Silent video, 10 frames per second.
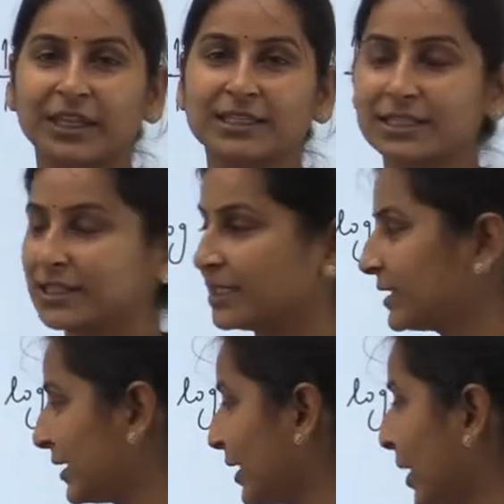
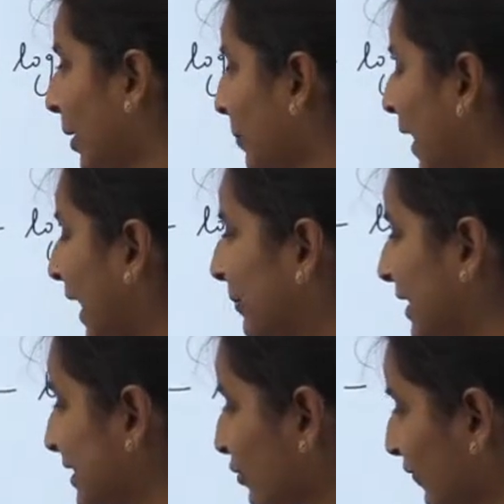integral by
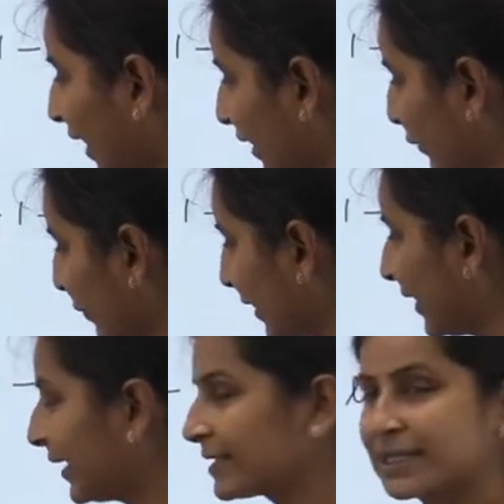means of
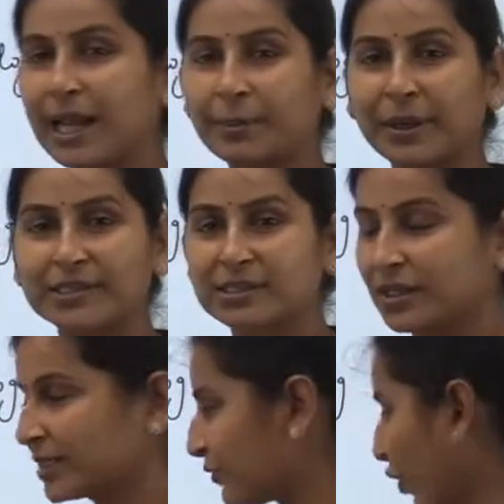calculating its Laplace
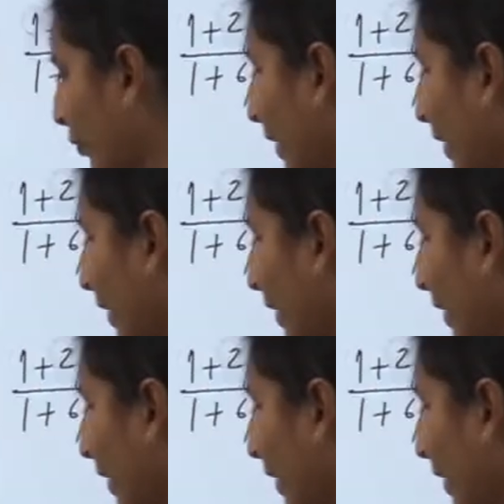transform